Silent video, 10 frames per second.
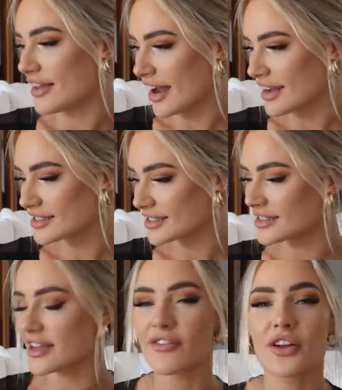that
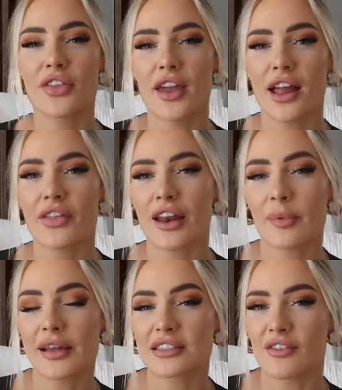is everything that
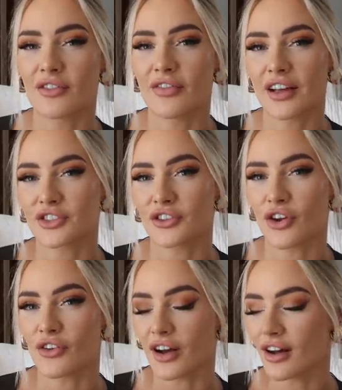I picked up from Fashion
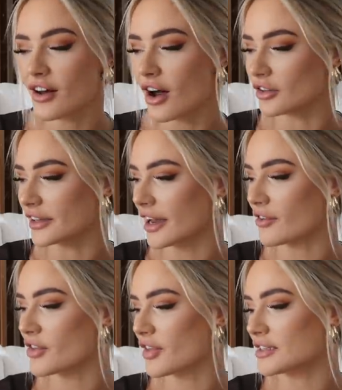Nova. I'll link
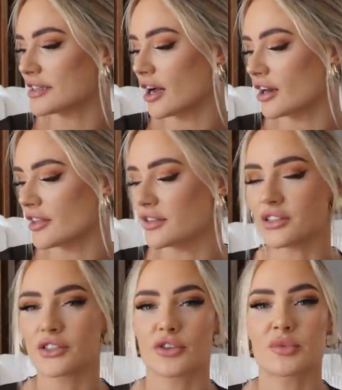everything down in the
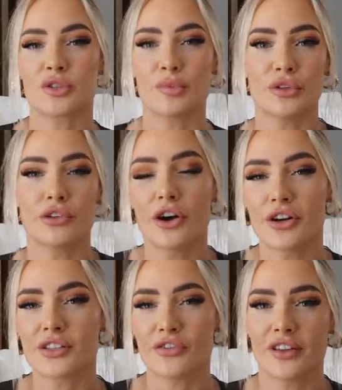description
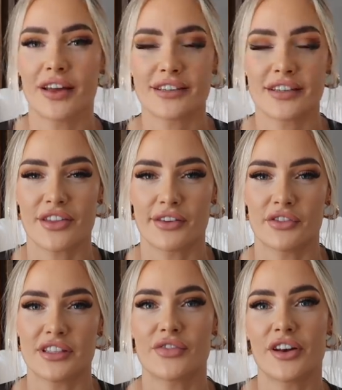below. So if you liked anything
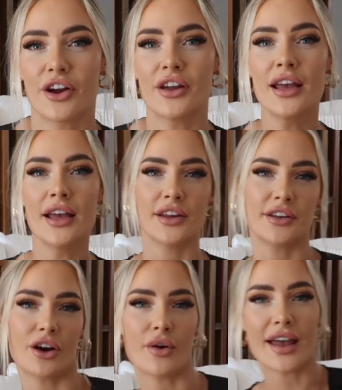from this video, you
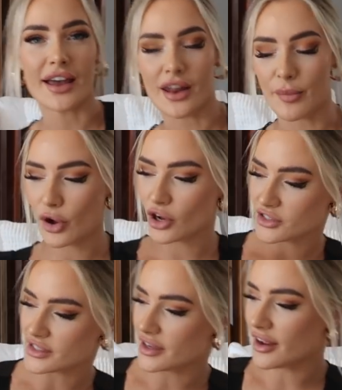can go ahead and
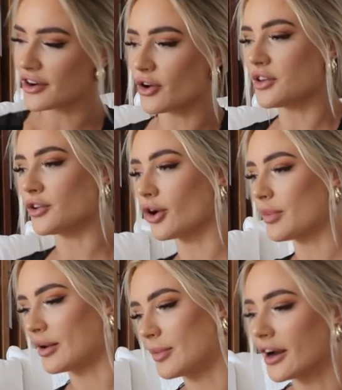purchase it. I know in
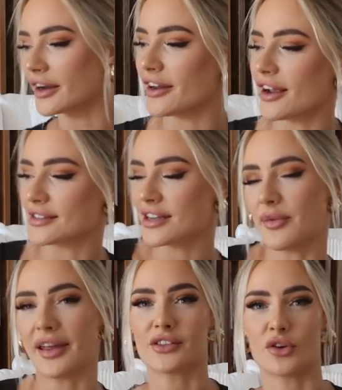Europe and America, you guys are
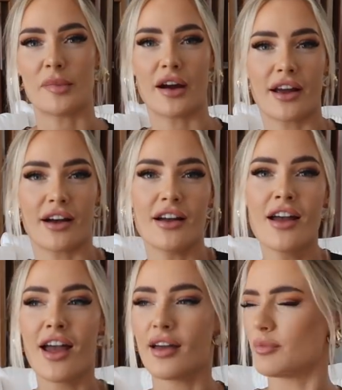coming into America.
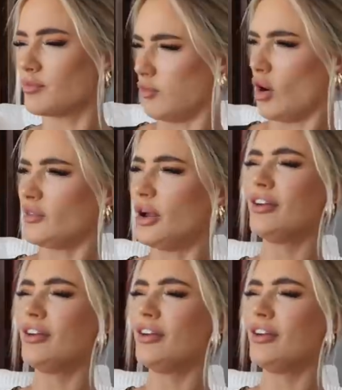What?